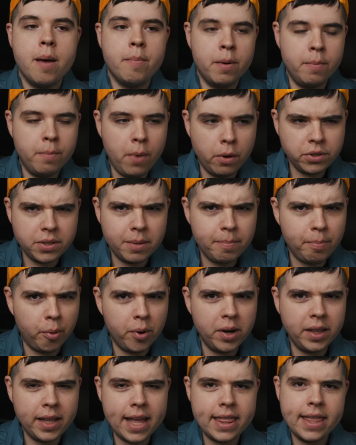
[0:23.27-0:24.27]
But most
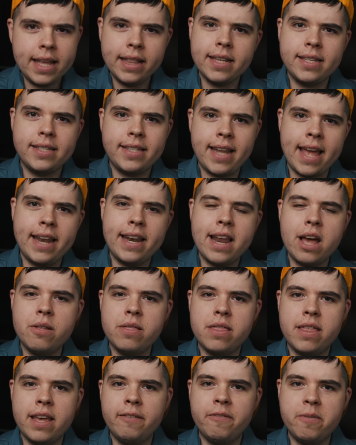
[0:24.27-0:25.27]
importantly, I think the
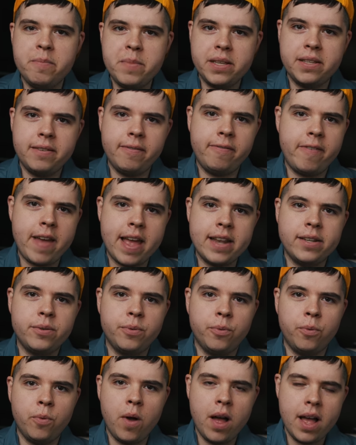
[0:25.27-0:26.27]
standout thing from this
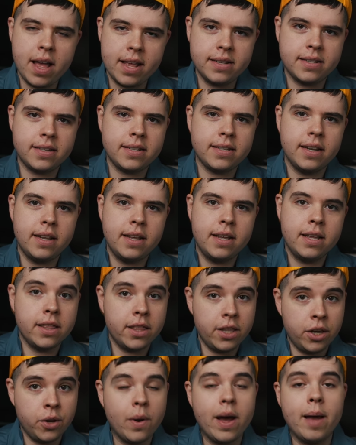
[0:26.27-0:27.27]
event was
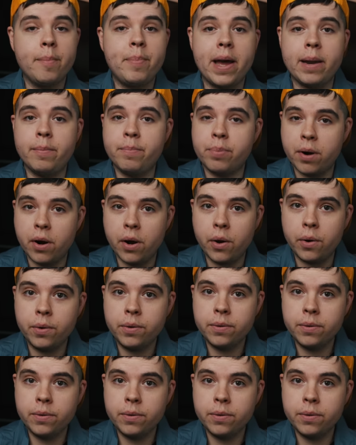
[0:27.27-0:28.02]
the new iPad Pro.